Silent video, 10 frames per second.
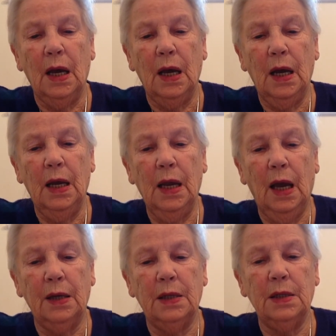he
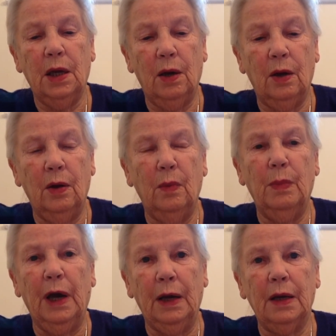had to go
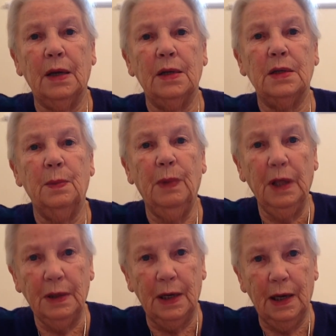back to
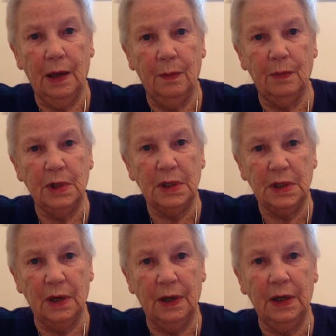Bethlehem to
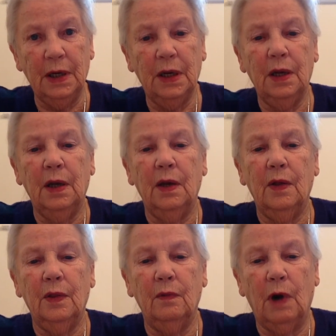sign
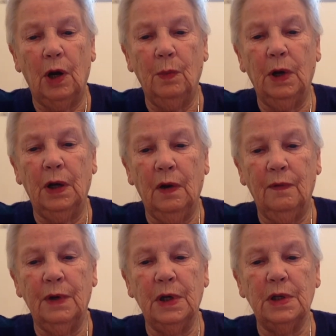the Roman
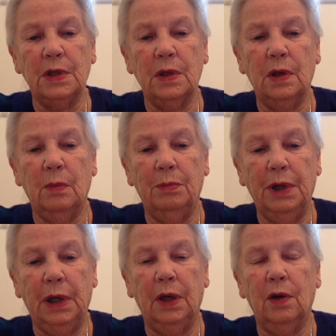governor's
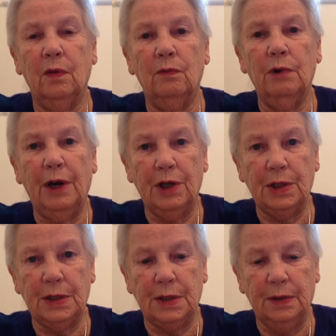big
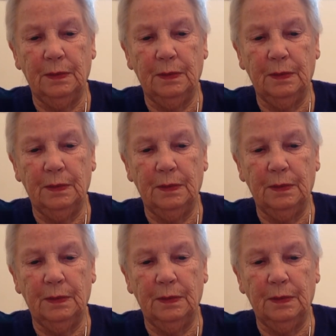register.